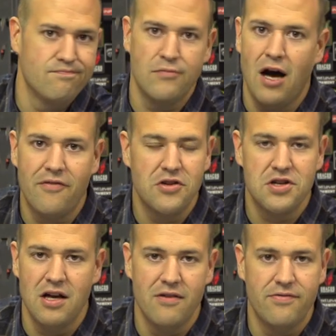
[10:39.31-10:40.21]
off the
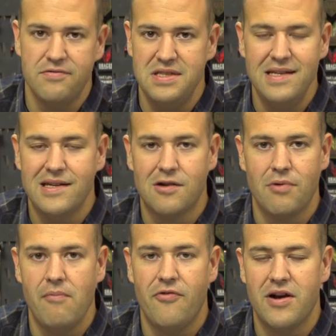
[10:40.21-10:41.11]
shelf theqa
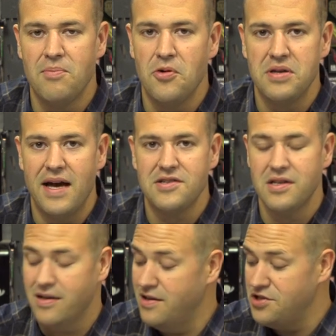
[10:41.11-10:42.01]
rimfire bolt action
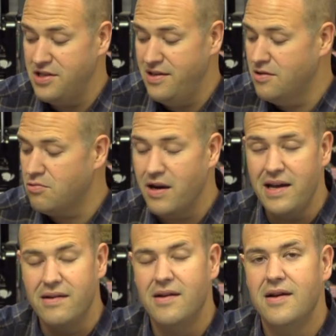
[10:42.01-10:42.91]
gun and she did
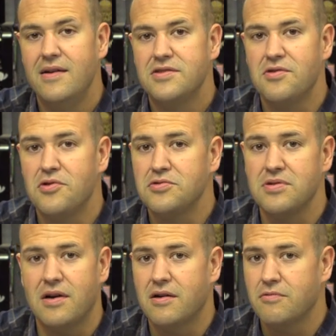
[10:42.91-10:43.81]
great. So those
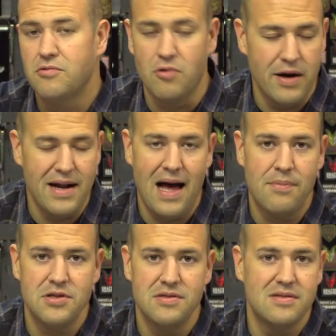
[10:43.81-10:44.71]
are great
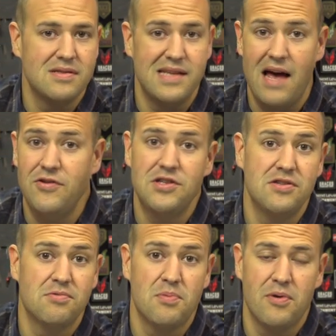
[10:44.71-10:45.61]
options.
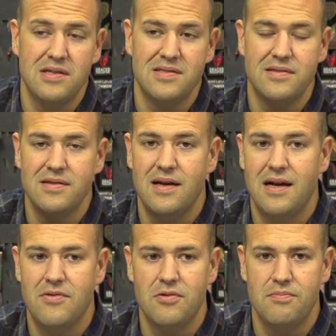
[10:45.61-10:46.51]
Savages were present,
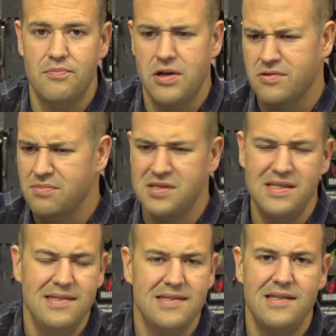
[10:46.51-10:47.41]
you know, some
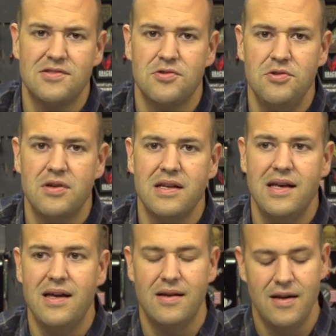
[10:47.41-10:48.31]
CZs. So you can
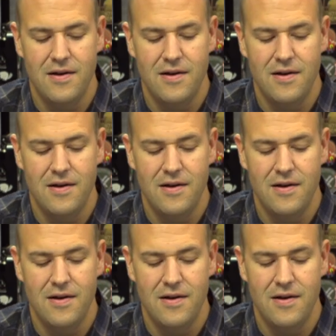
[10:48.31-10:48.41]
get